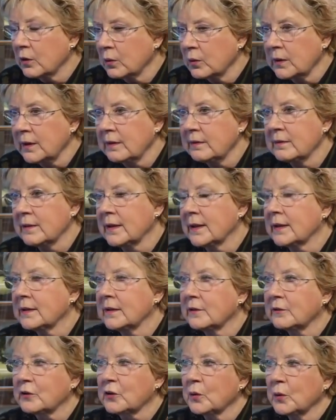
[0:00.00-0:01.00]
only thing
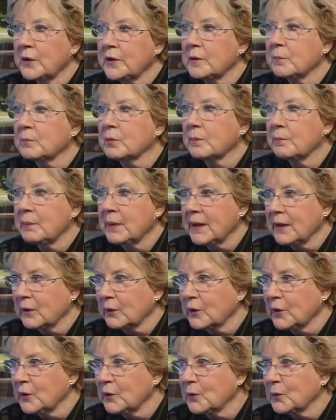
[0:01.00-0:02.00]
that's going to
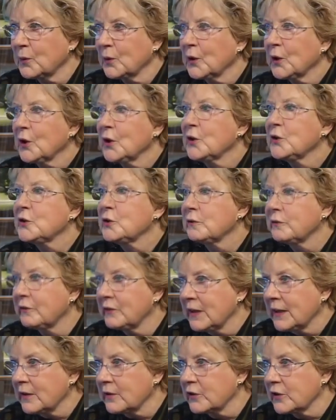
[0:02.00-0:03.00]
propel you to
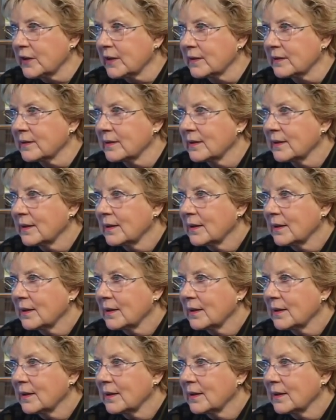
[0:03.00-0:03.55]
finish it.